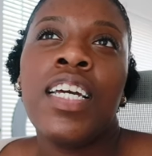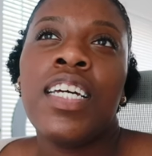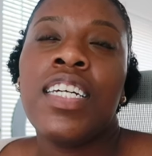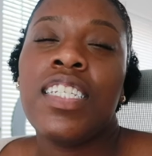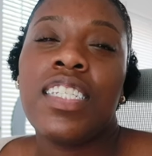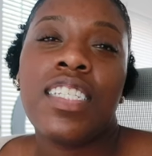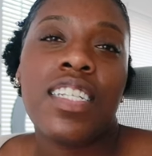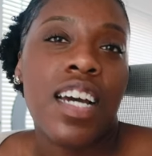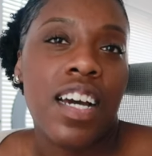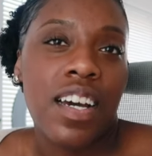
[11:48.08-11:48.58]

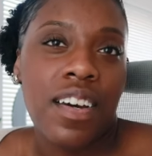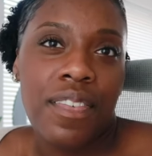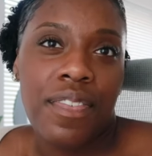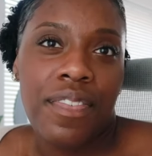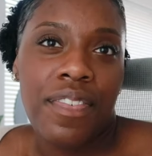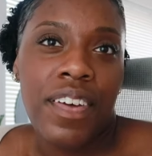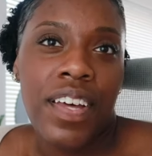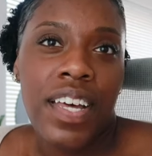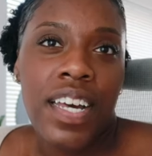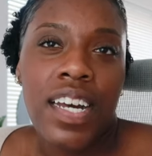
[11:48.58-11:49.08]
stuff
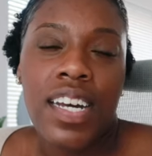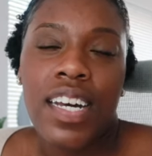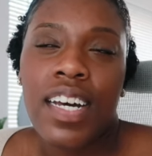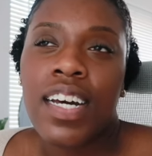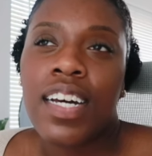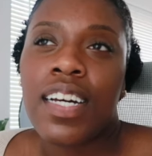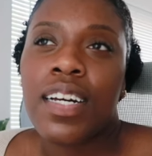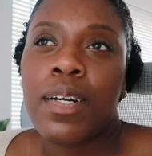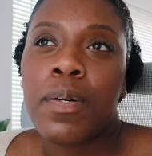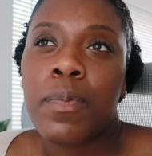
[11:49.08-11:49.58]

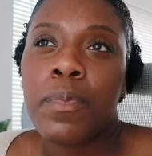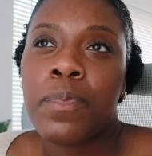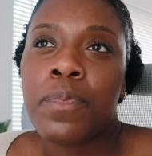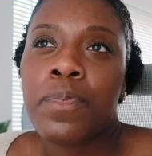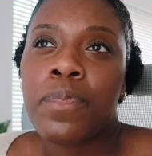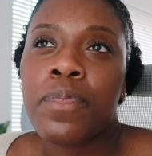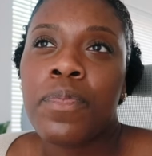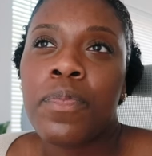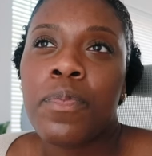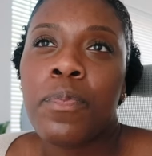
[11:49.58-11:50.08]

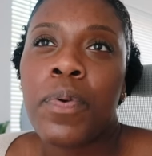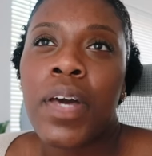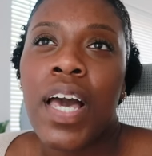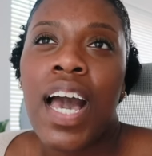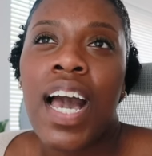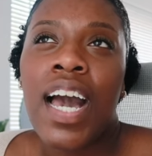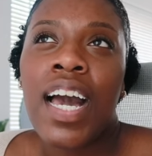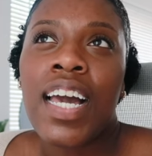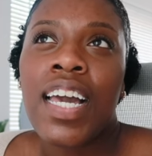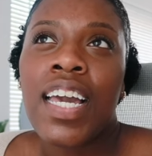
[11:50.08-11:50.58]
um but
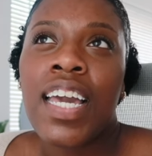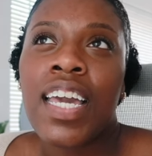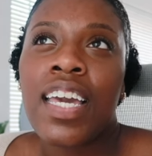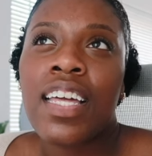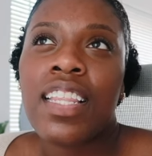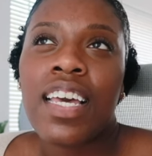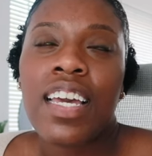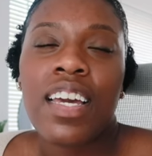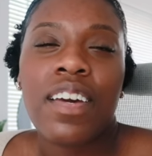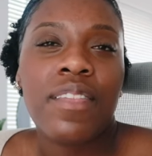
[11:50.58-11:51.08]
i
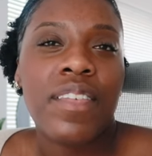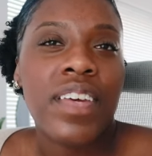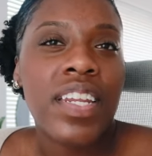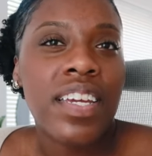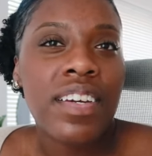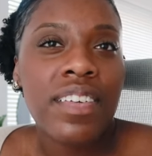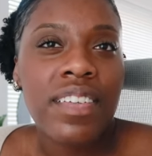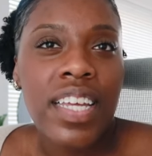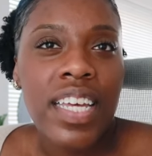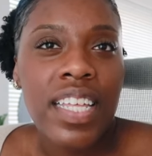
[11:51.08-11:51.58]
like a
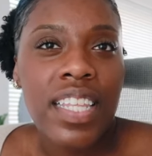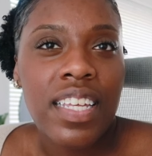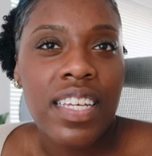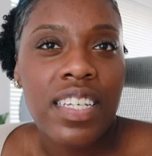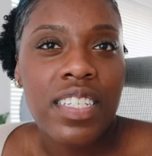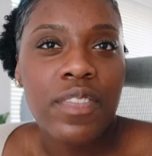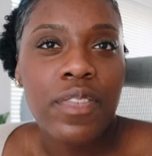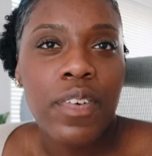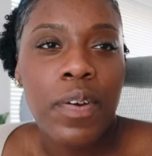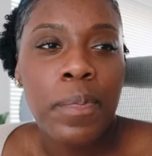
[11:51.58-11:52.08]
video like
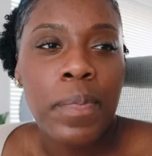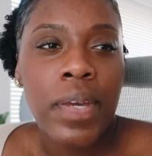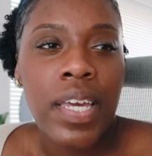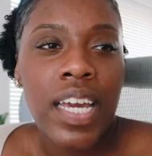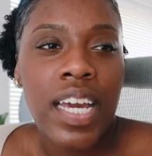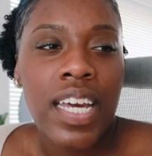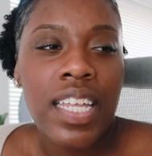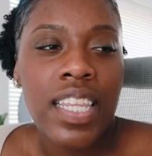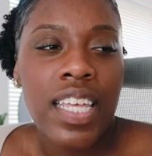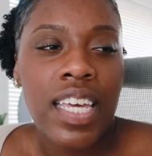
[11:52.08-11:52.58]
this for
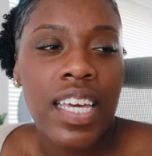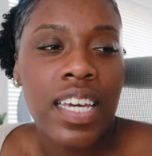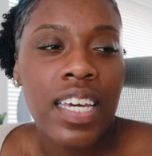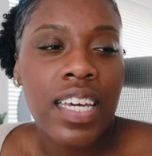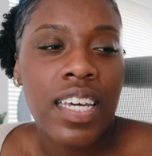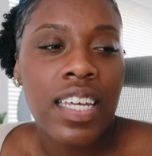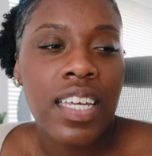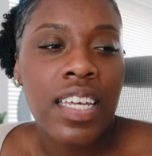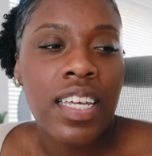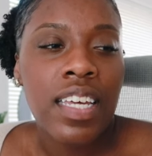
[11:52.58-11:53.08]
me i
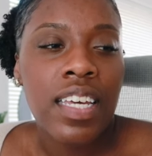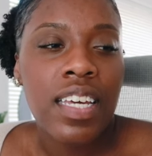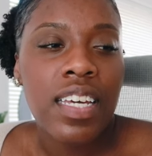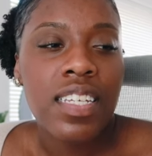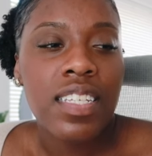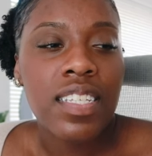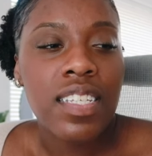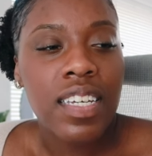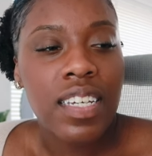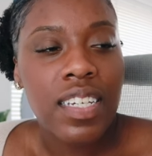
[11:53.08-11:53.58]
think
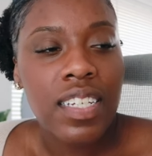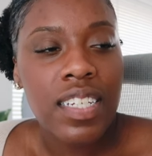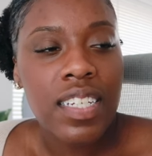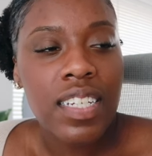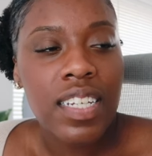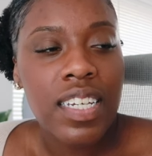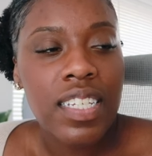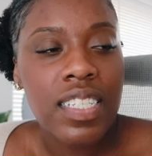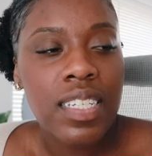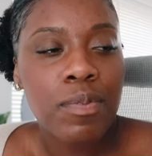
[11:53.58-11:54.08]
is
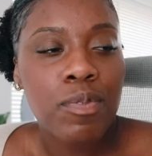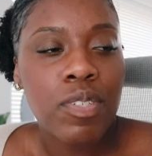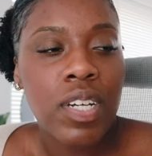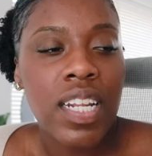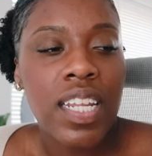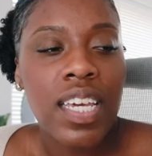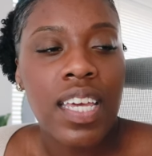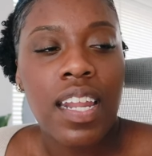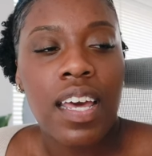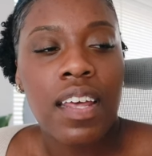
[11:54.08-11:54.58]
good because i'm
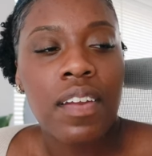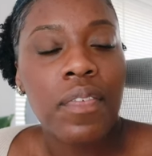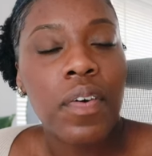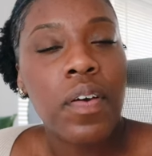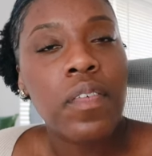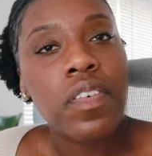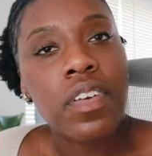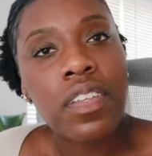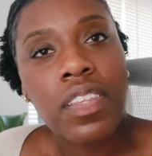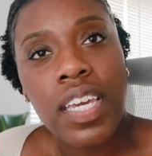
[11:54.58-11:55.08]
trying to get out
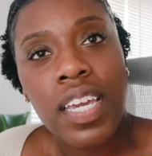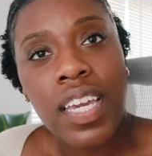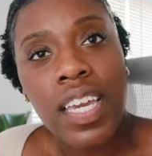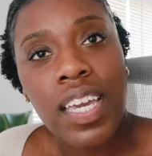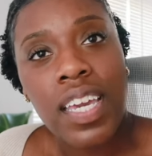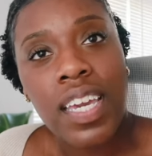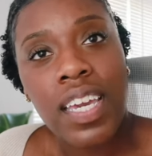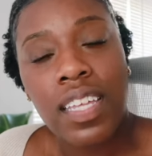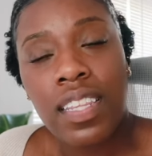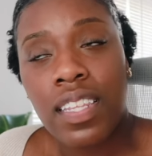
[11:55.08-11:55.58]
of
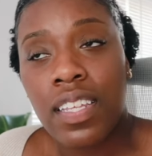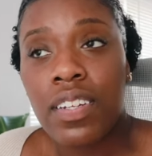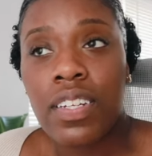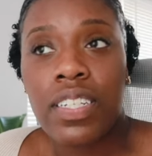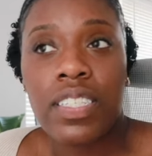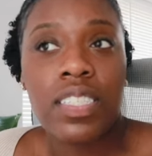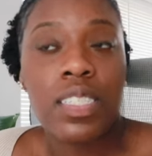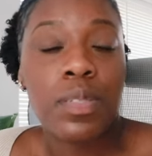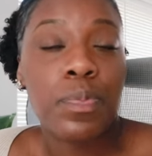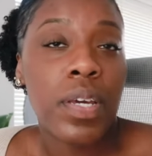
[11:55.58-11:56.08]
overthinking and
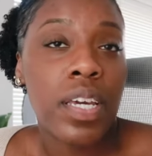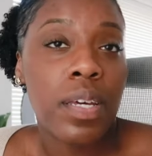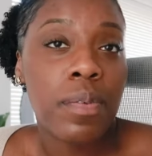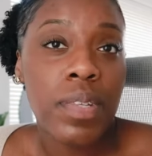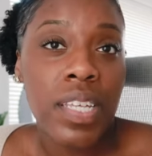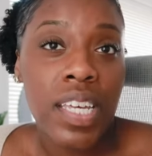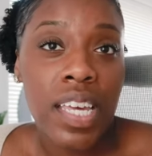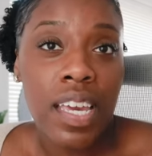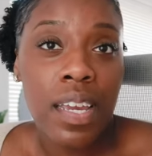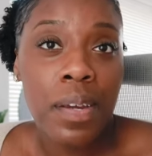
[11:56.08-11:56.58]
literally just pick up
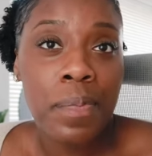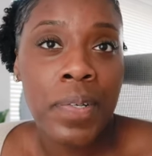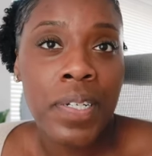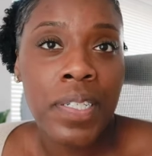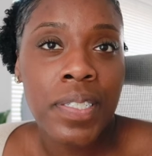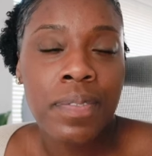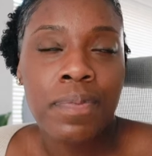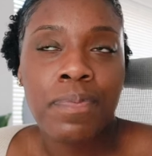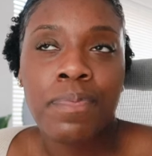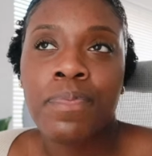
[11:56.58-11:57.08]
the
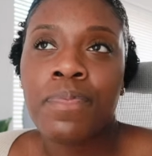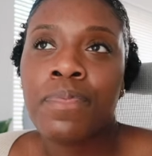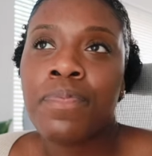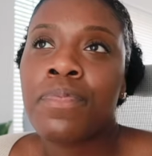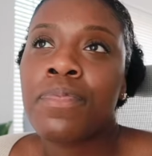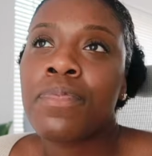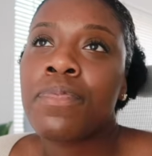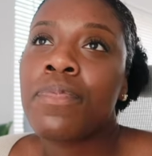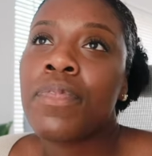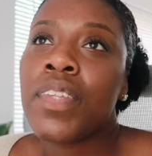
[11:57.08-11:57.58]
camera
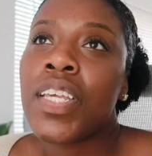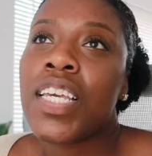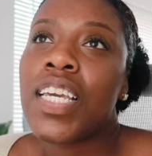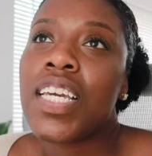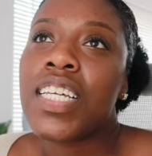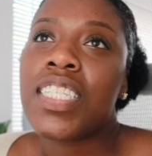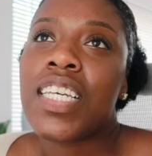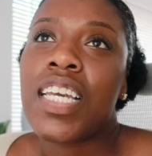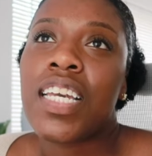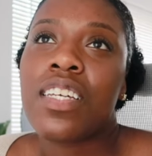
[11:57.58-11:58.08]

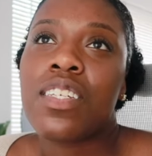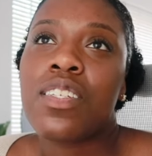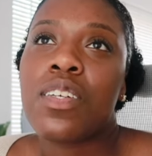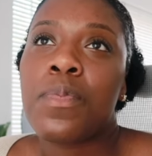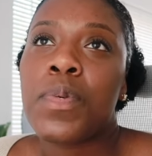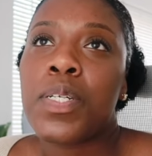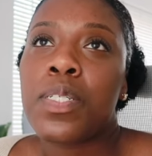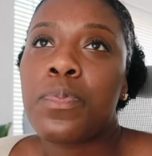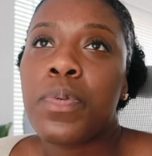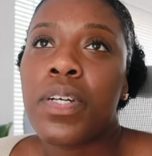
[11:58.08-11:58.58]
it takes so
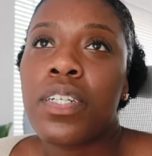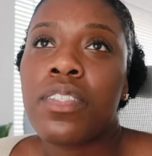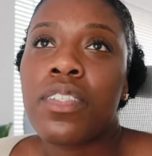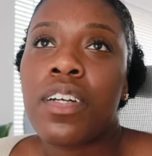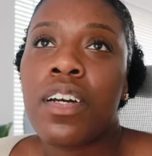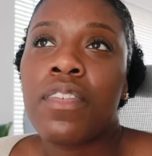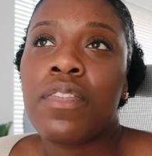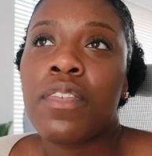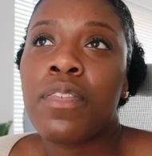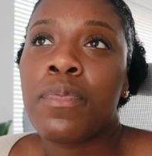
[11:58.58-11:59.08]
much pressure
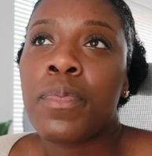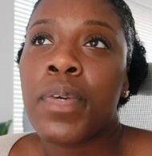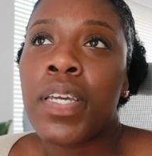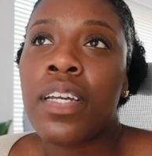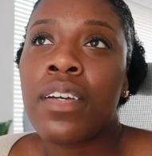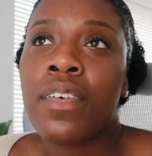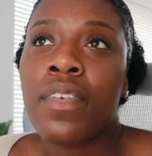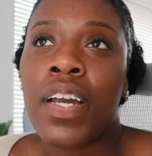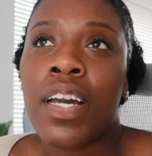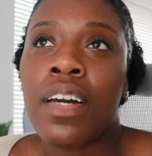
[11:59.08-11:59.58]
off of
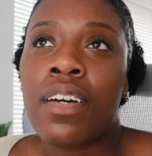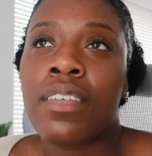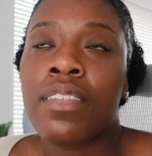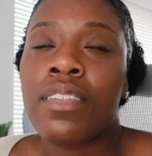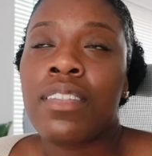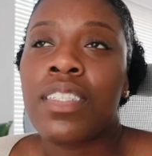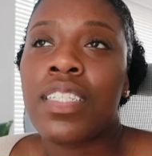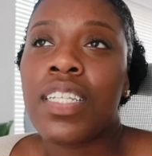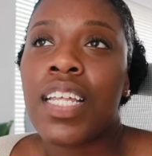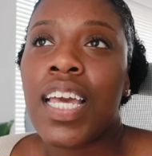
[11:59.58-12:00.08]
me
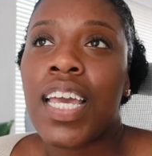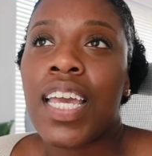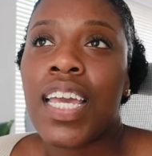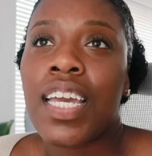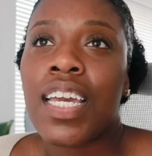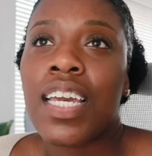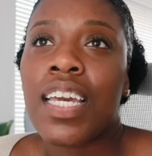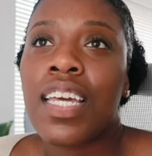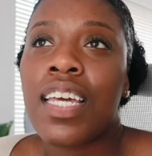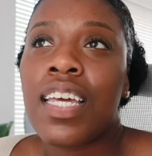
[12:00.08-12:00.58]
around
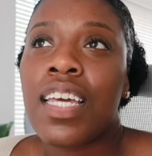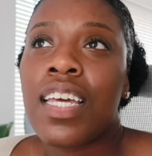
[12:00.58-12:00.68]
like